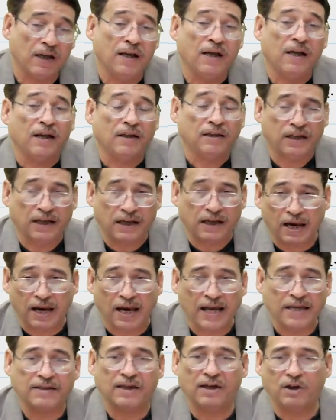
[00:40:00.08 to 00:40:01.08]
then
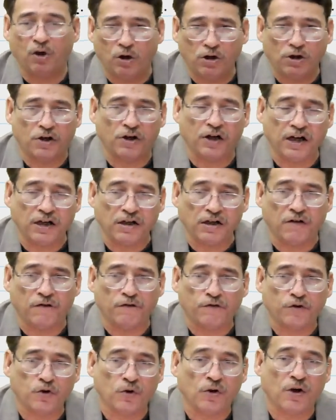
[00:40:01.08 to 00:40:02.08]
as an alternative
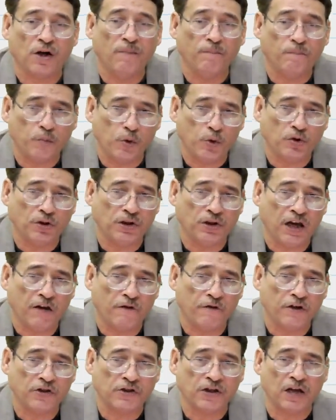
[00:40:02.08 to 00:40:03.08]
to compute the
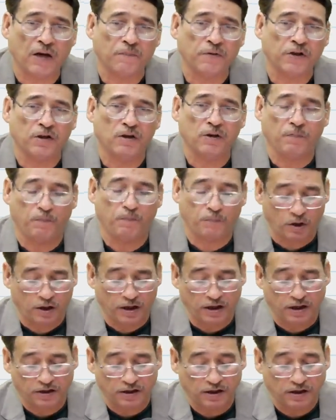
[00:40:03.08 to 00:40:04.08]
average capital
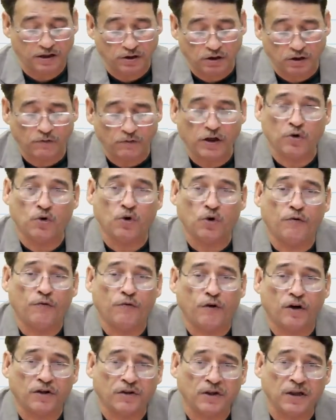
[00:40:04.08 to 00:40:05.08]
employed, you will go
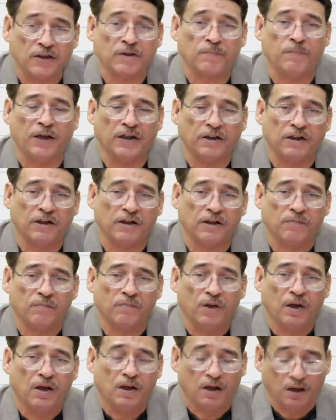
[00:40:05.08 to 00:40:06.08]
for this method.
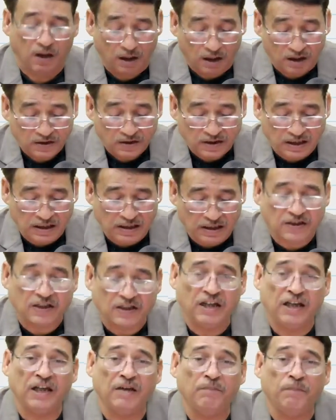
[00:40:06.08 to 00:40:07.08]

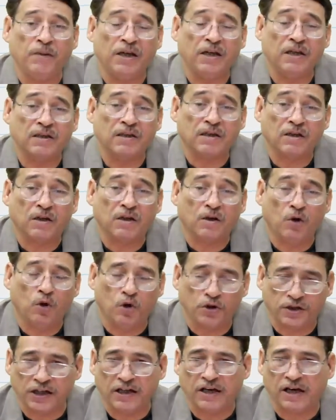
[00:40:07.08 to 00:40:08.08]
CC means
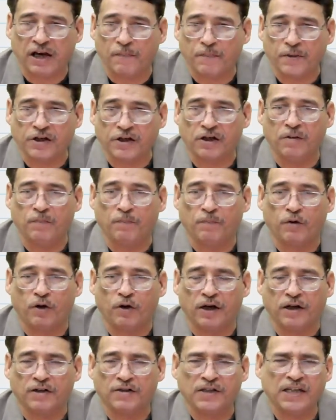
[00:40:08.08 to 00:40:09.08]
closing capital
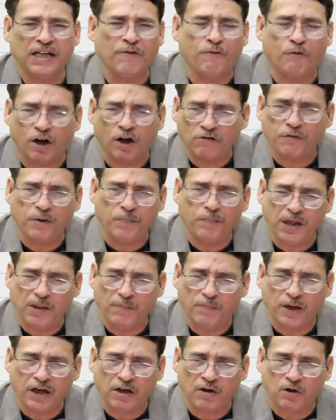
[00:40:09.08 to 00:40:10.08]
employed. See what we mean
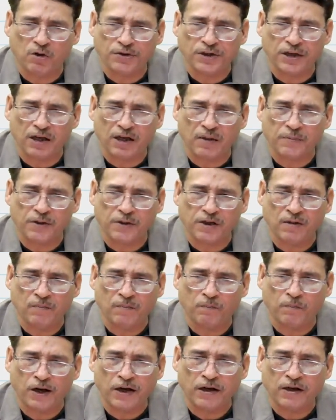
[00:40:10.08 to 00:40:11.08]
by closing capital
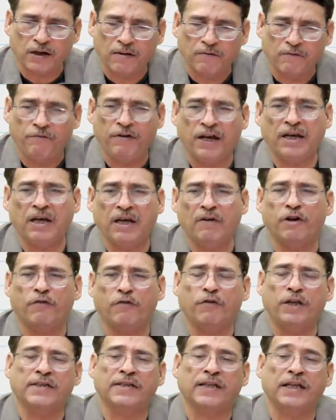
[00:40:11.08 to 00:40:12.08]
employed. Whenever
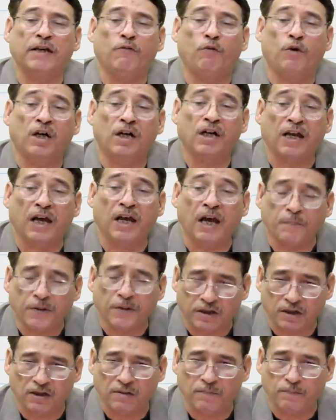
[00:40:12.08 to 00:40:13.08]
we say word
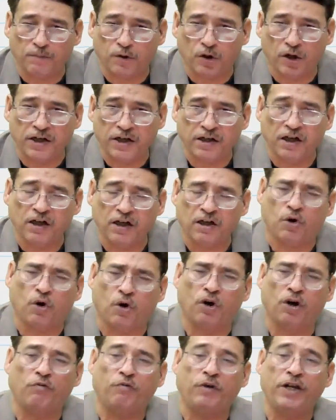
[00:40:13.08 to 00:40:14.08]
capital employed, it
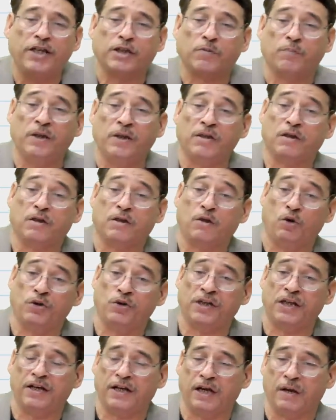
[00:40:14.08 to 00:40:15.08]
always means
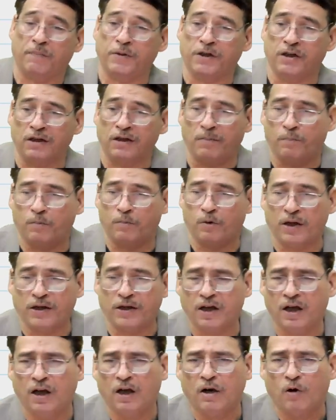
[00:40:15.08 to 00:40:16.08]
closing capital employed.
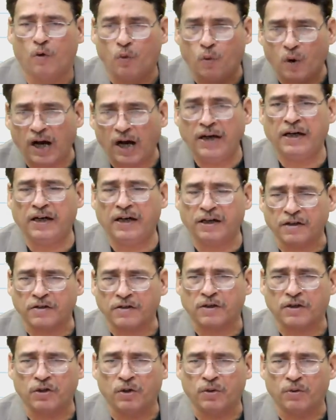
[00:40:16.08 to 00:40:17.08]
Why it is
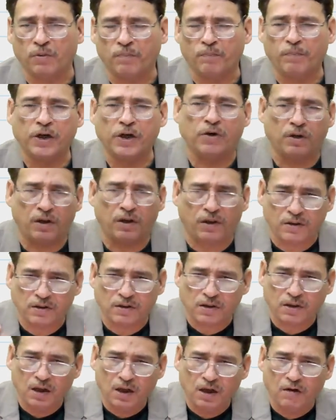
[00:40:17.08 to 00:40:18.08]
so?
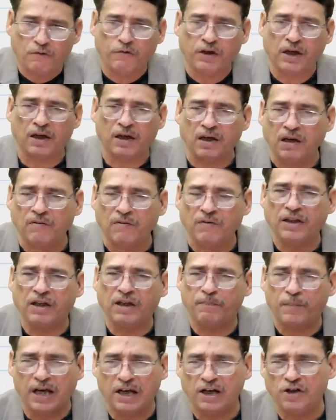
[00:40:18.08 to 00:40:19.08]
Because we are given the
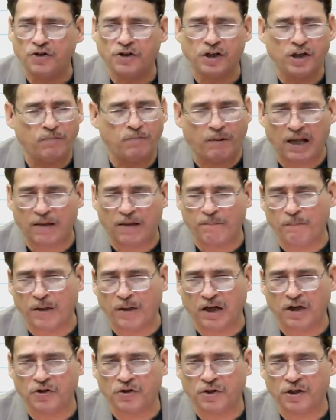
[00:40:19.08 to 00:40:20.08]
balance sheet.
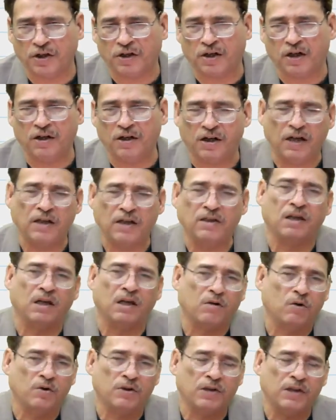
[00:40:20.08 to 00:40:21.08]
Balance sheet contains the
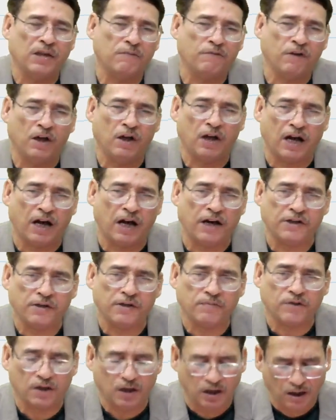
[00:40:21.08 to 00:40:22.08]
closing
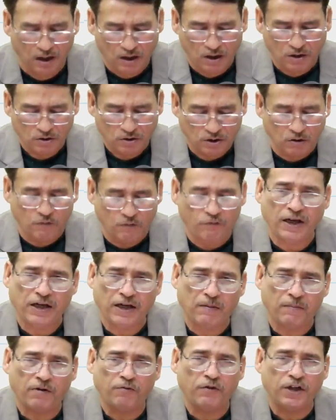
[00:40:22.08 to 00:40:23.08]
items. So
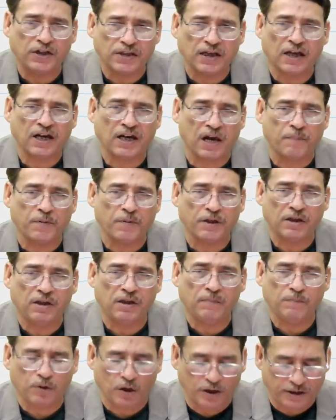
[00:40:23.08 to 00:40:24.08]
whenever we say capital
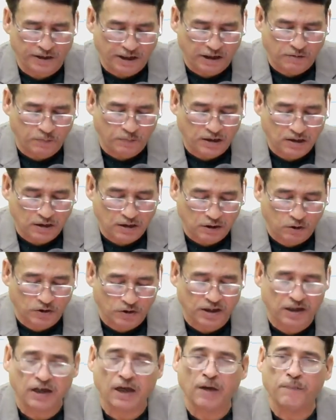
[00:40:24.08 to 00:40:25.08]
employed, it means
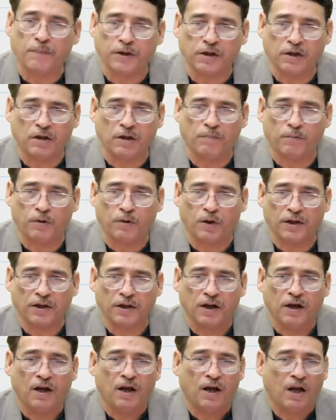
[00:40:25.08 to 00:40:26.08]
closing capital employed.
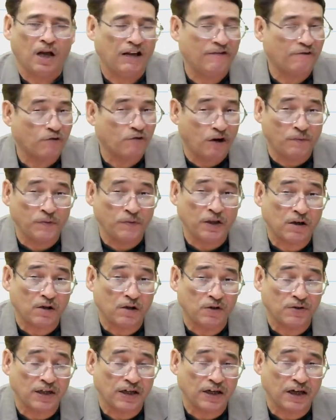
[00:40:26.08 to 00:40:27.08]
And from the
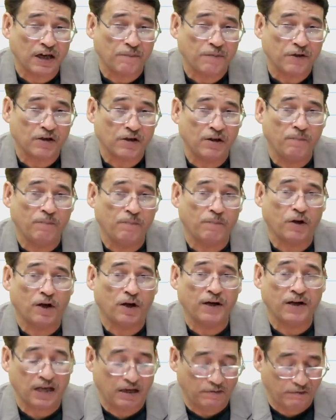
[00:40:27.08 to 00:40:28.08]
closing capital employed,
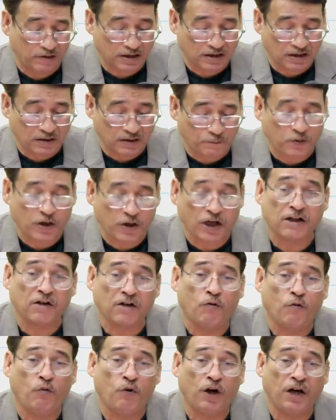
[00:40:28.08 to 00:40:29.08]
I will subtract
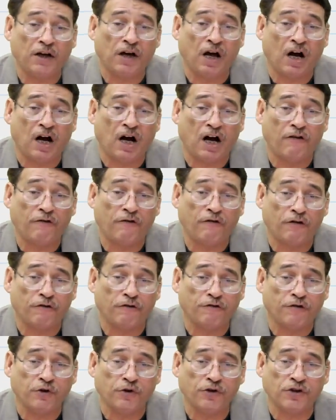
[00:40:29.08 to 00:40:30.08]
1/2 of
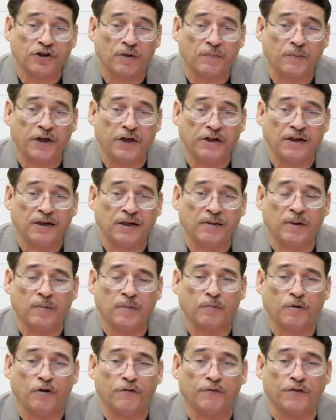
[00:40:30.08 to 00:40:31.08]
future maintainable
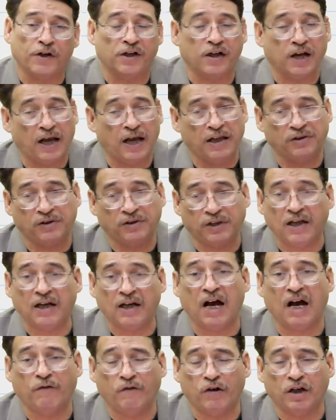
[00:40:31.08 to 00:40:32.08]
profit, and then
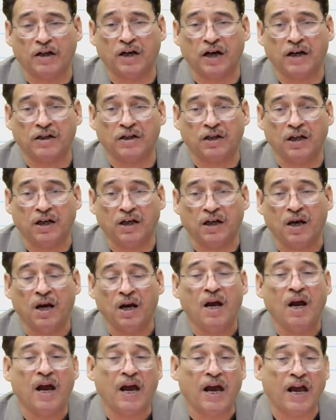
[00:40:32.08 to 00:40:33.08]
I will get the
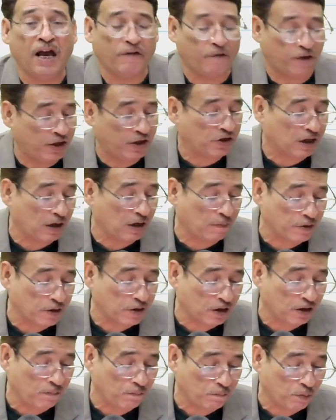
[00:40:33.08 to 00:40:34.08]
average capital
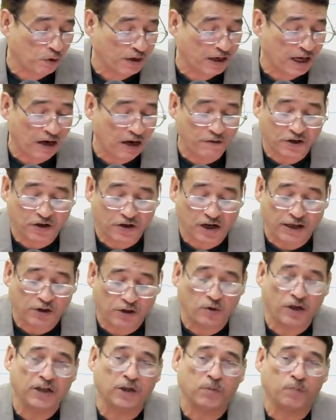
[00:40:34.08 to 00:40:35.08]
employed. I will try to
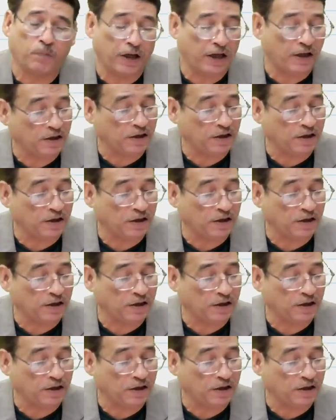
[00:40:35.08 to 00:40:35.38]
explain